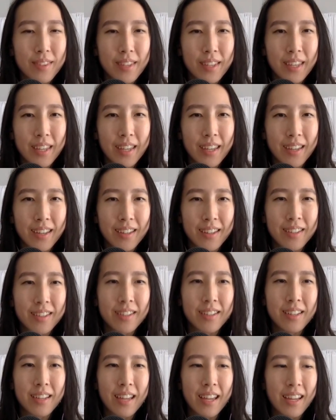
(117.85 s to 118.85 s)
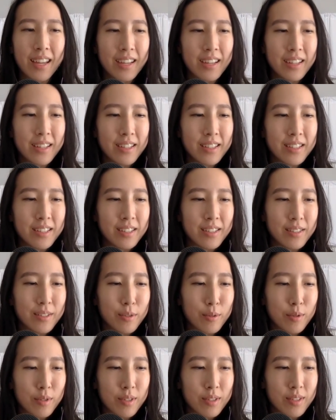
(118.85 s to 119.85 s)
Yeah. And
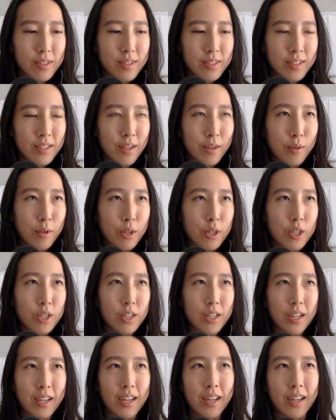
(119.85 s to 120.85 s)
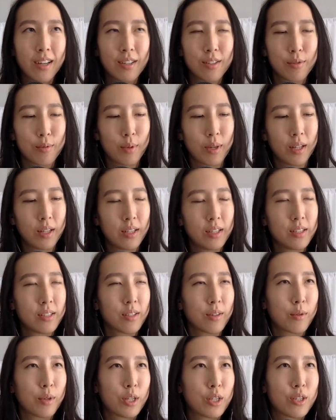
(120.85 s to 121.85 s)
this was a question I had as well as
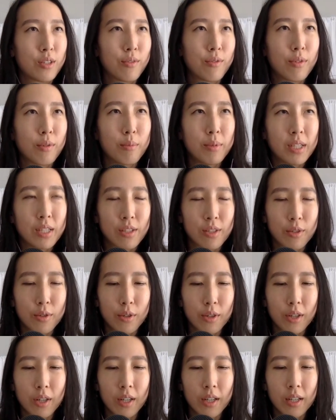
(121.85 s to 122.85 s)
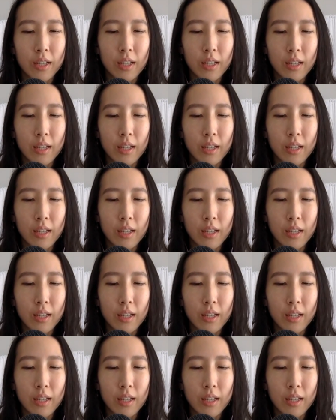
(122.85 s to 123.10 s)
a question from Discord.